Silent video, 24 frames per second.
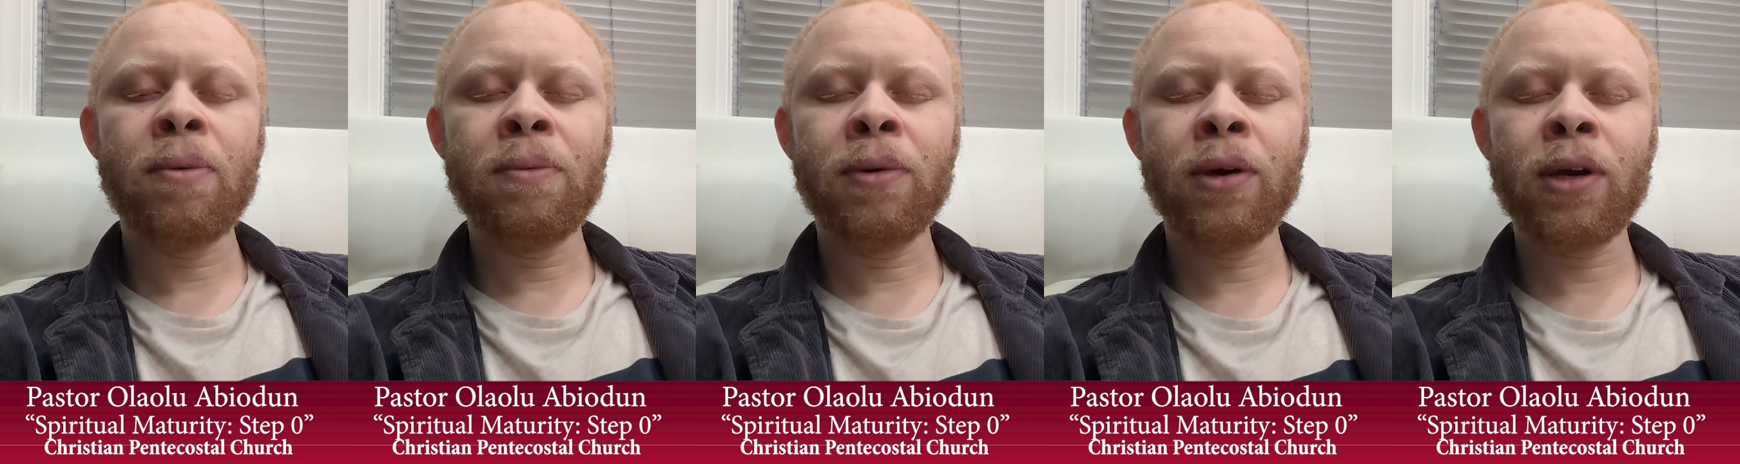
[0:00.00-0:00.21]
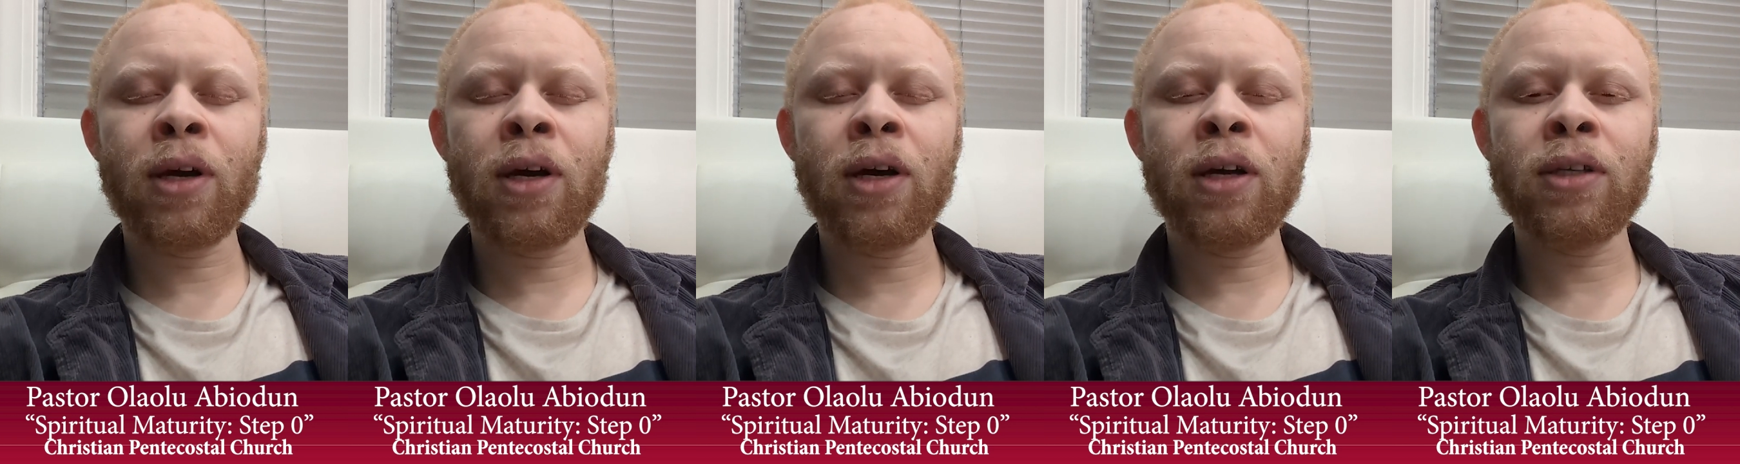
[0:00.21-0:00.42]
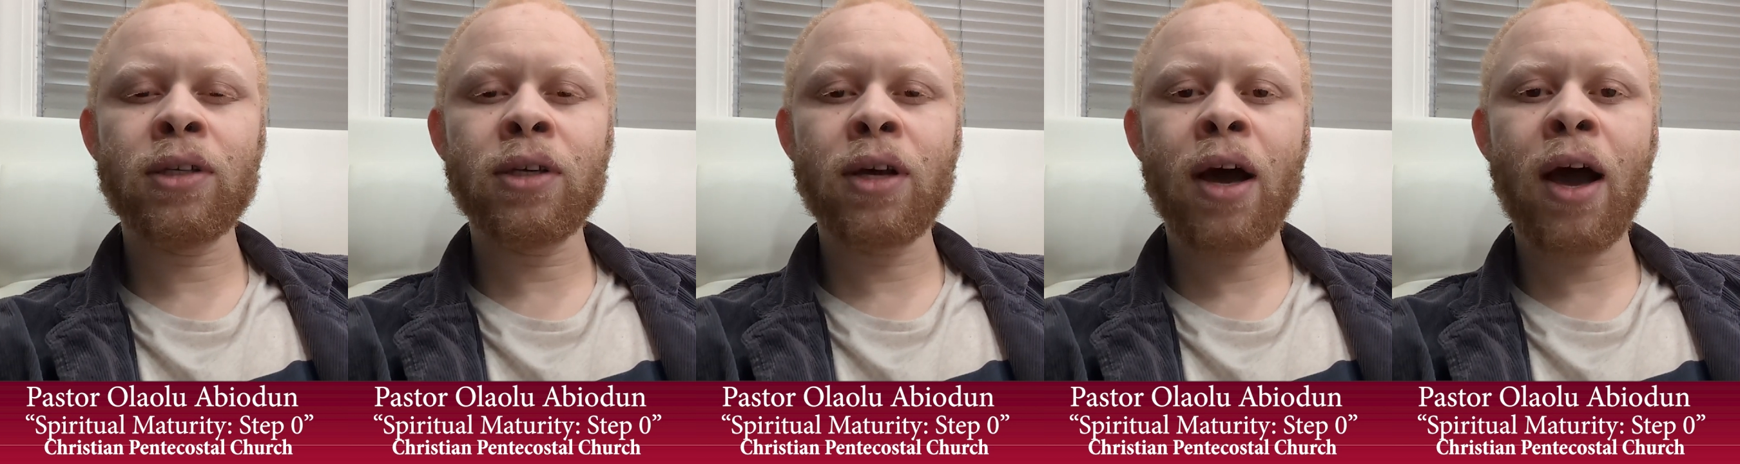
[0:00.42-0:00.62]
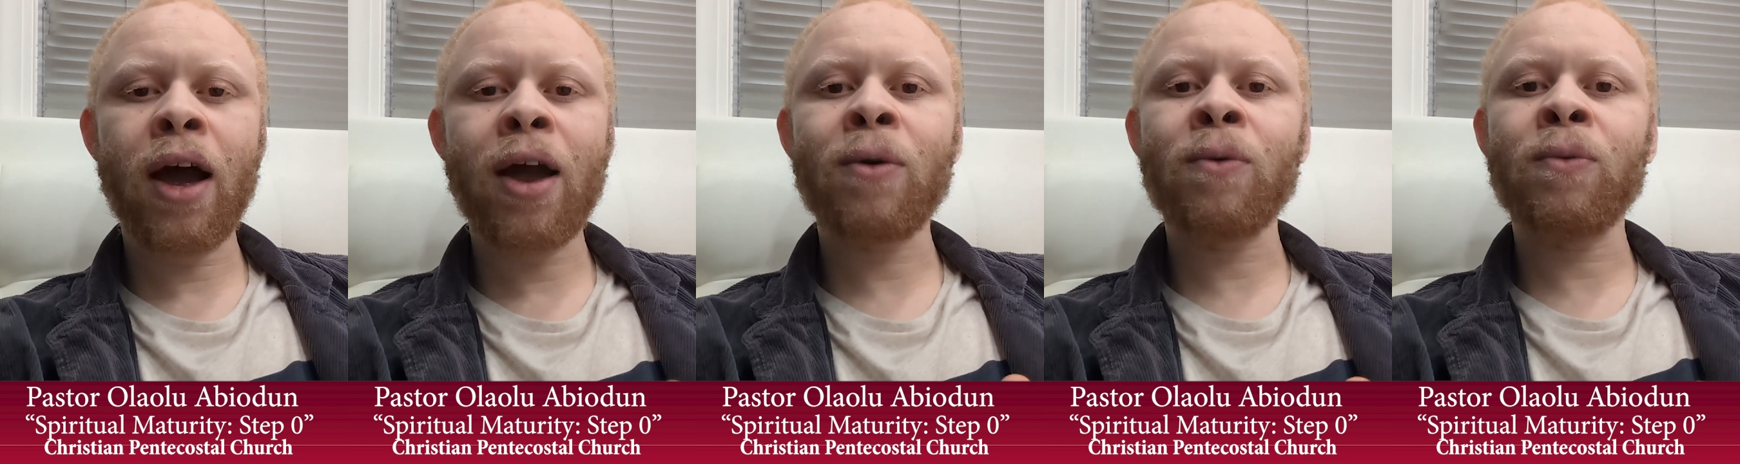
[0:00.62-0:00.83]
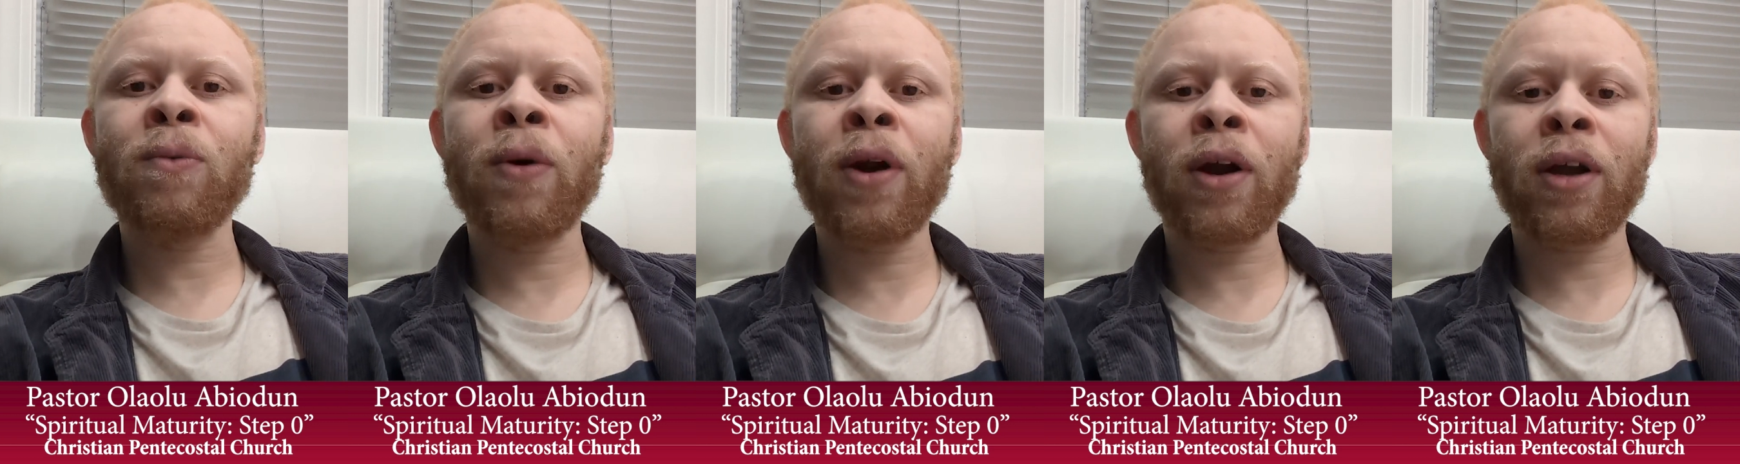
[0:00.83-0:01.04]
because I
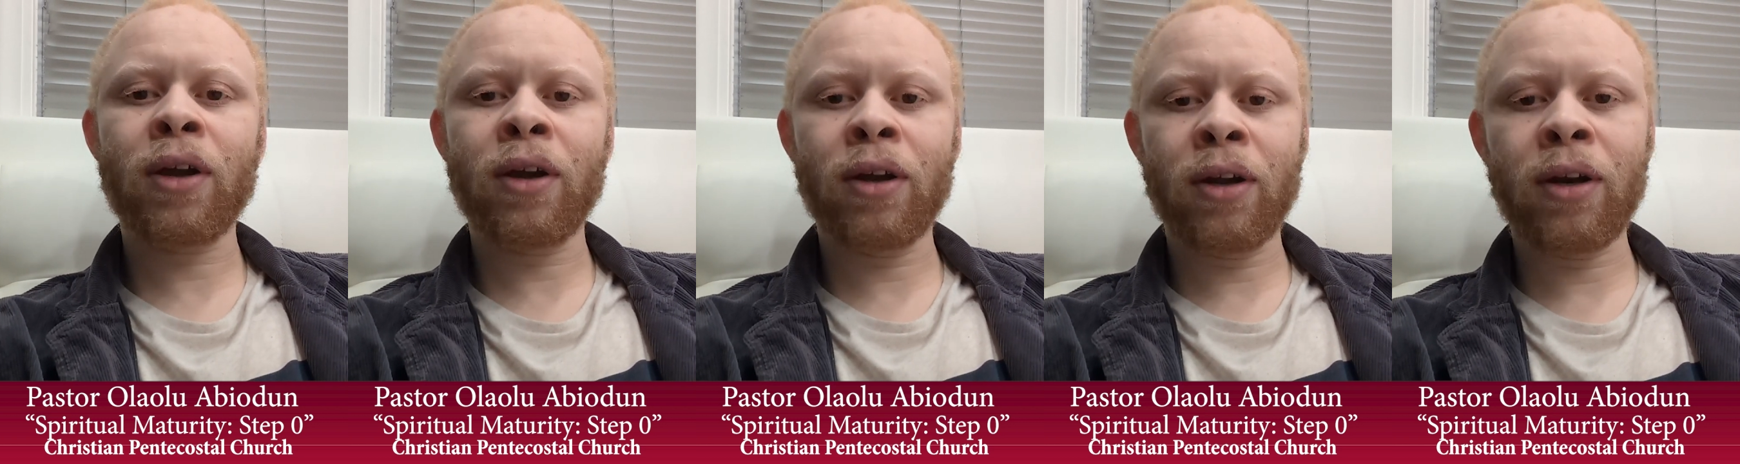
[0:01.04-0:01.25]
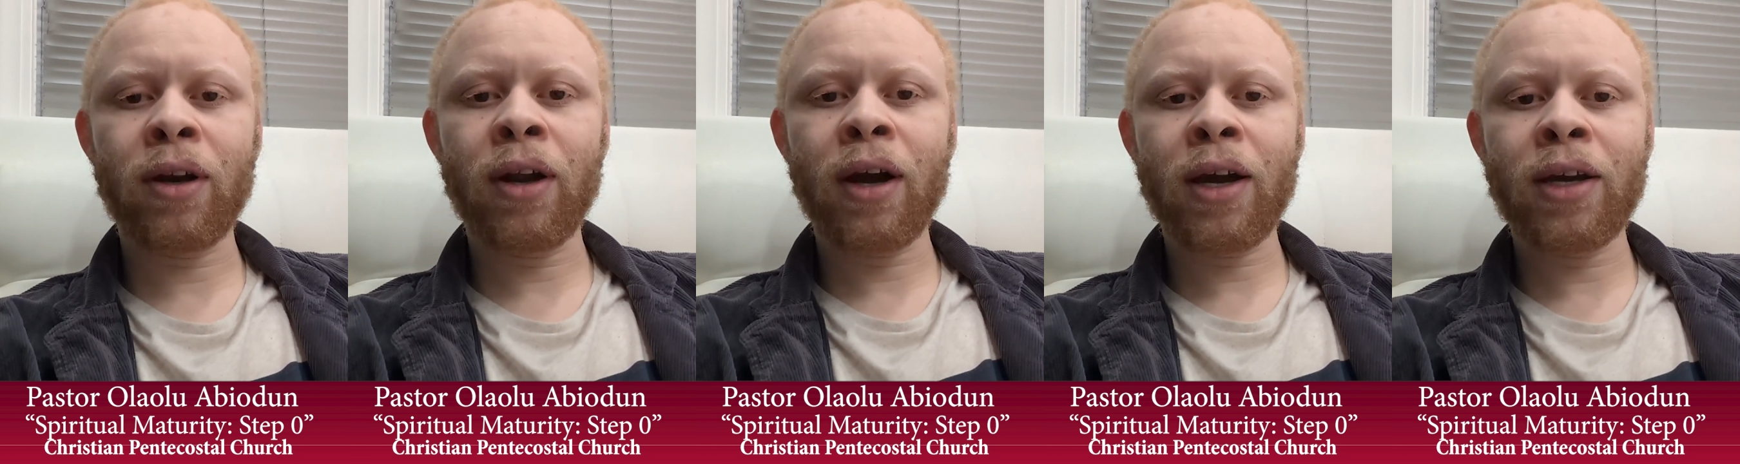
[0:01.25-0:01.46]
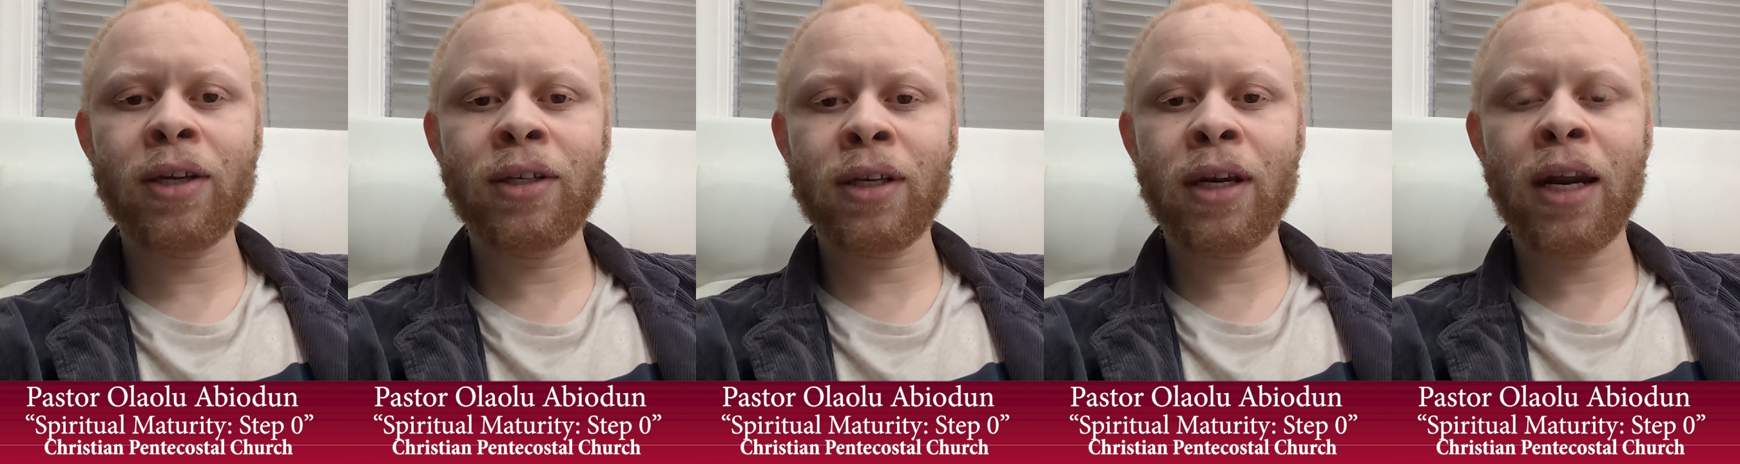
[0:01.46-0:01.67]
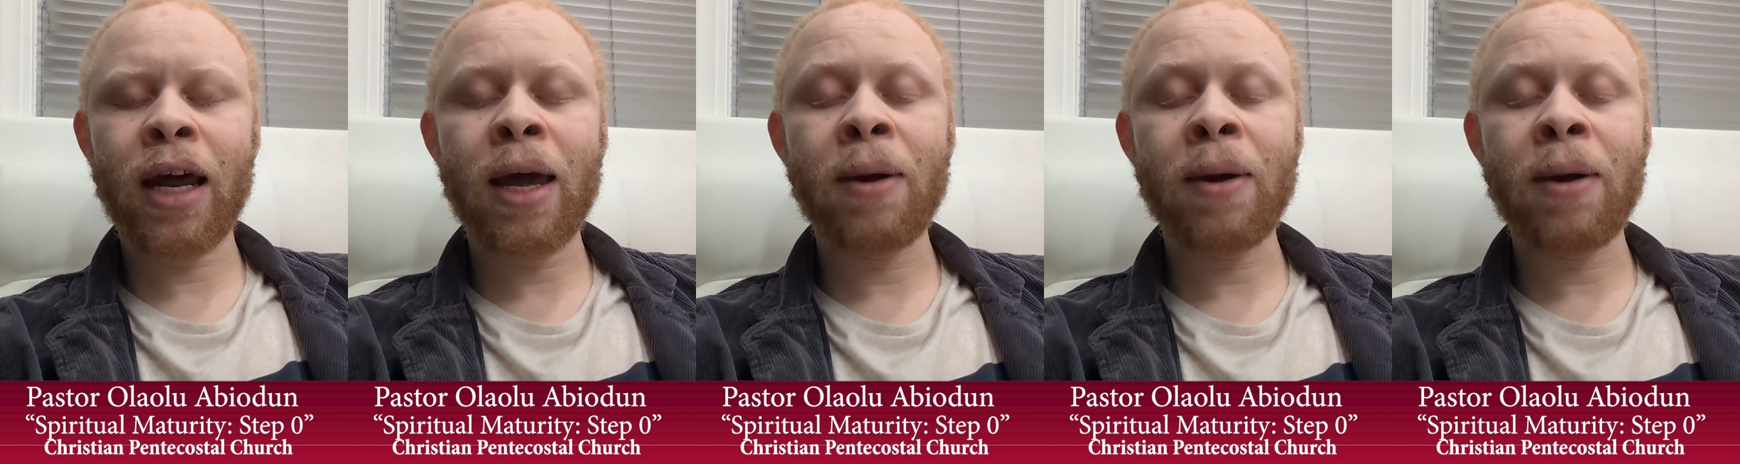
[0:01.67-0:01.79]
recognize and